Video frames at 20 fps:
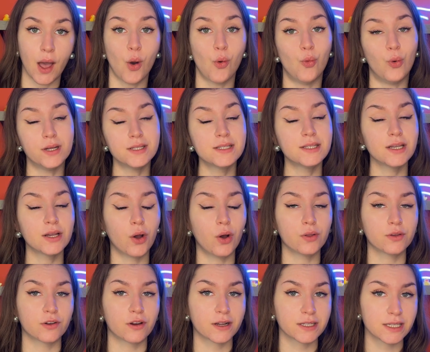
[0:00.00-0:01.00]
Once the
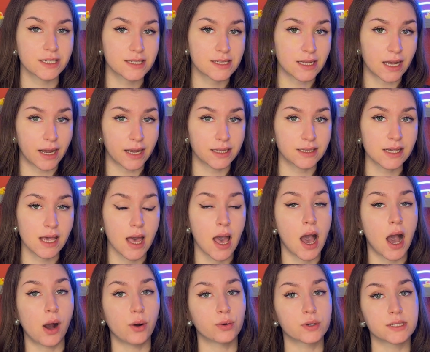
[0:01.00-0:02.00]
contract is signed,
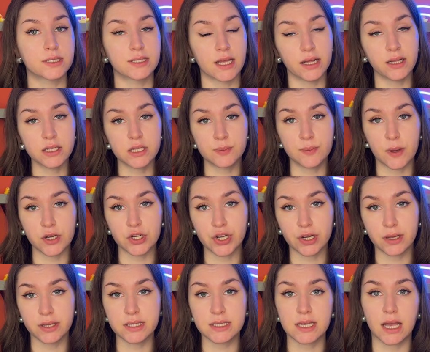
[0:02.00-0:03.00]
our sales
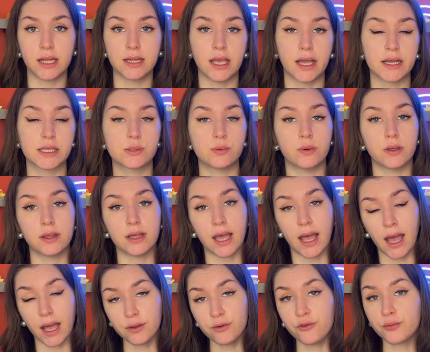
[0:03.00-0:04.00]
specialist connects with the
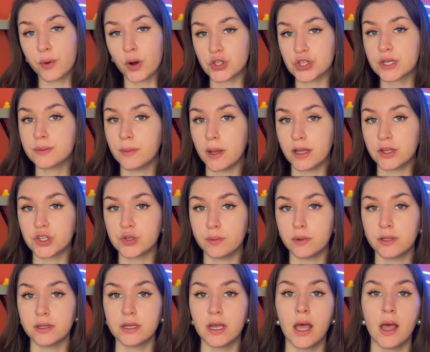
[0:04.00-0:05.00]
head of project
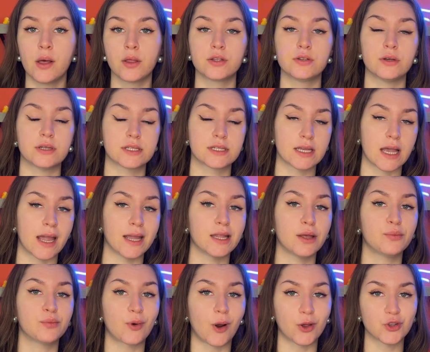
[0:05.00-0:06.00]
management to assign
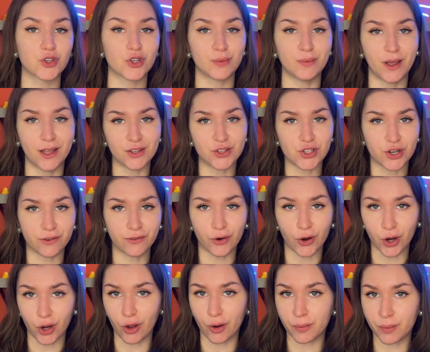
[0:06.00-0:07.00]
a project manager
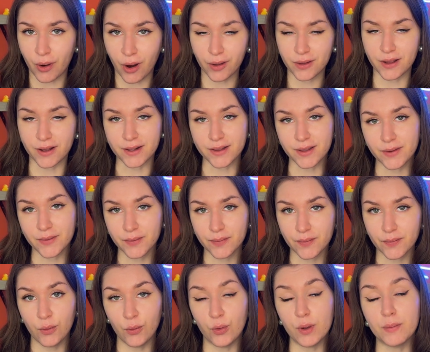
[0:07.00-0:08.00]
for your product.
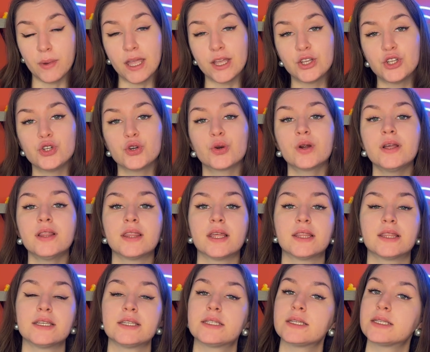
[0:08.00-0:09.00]
We make sure
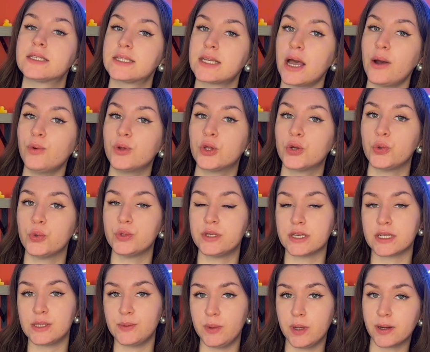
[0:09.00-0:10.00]
that this is someone whose
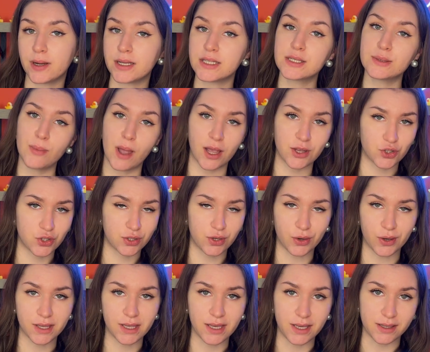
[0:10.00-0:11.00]
experience matches
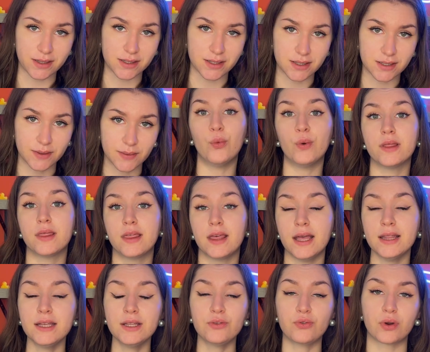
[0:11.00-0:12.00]
your needs. We
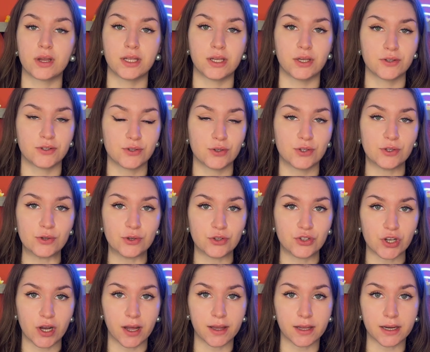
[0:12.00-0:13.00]
then introduce you to
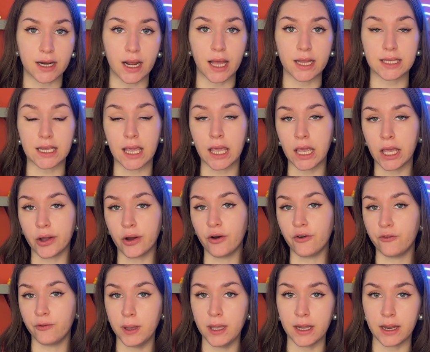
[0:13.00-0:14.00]
each other at a
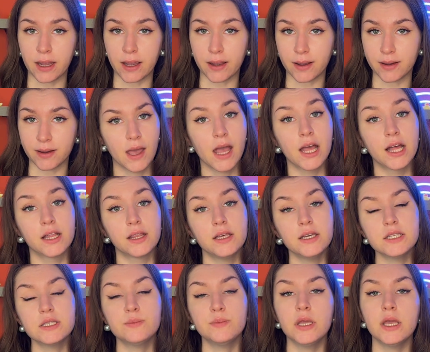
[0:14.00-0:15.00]
kickoff meeting.
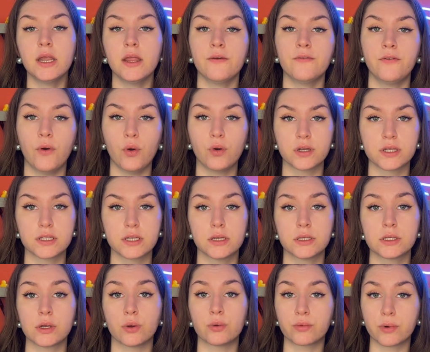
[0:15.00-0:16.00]
This meeting
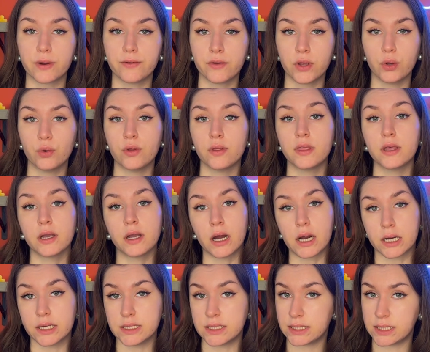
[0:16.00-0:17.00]
focuses on reviewing the
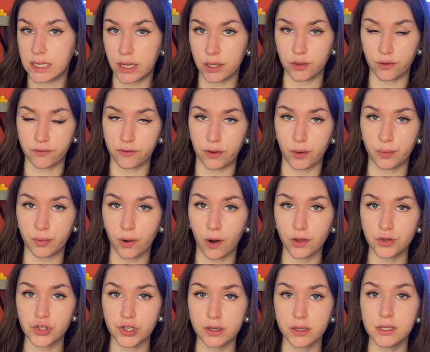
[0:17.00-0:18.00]
current state of your
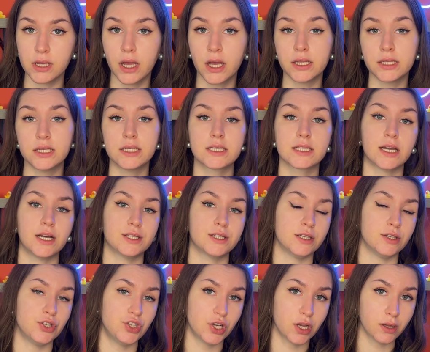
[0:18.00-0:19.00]
project,
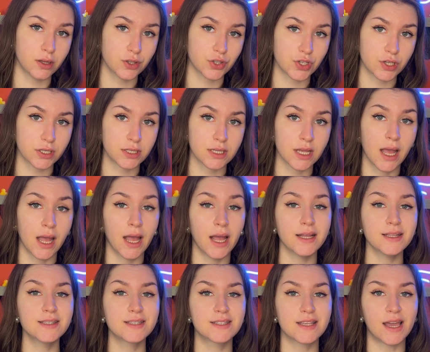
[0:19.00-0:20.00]
discussing challenges,
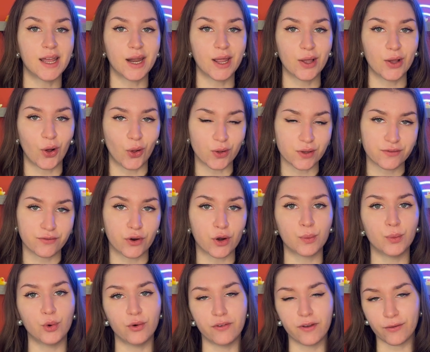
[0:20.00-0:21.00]
and setting goals for
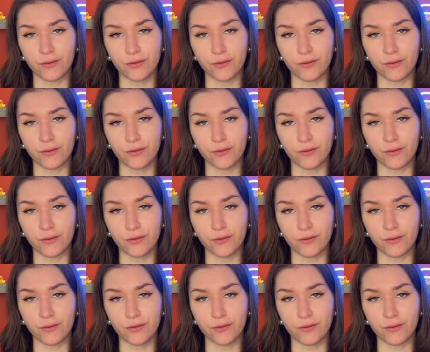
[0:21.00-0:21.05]
moving